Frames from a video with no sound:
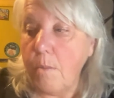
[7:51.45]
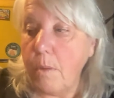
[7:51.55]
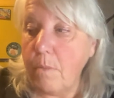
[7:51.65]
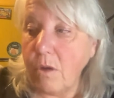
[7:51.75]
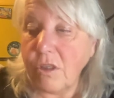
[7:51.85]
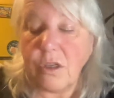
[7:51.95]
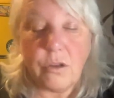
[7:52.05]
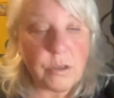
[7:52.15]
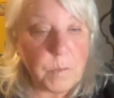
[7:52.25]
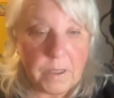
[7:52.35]
but most
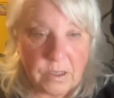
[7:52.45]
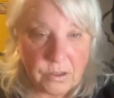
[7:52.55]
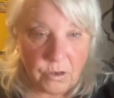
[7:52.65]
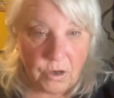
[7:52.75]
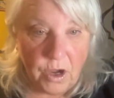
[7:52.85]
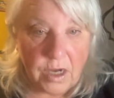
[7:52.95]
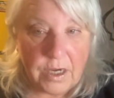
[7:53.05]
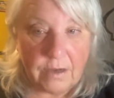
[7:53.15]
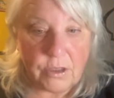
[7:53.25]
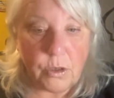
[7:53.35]
of those places are
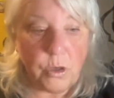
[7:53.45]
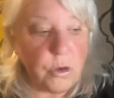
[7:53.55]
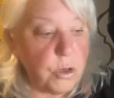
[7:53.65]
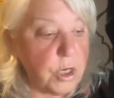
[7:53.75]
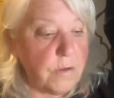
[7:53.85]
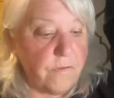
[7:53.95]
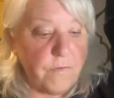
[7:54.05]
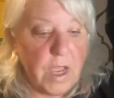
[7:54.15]
gone now. So you're going to,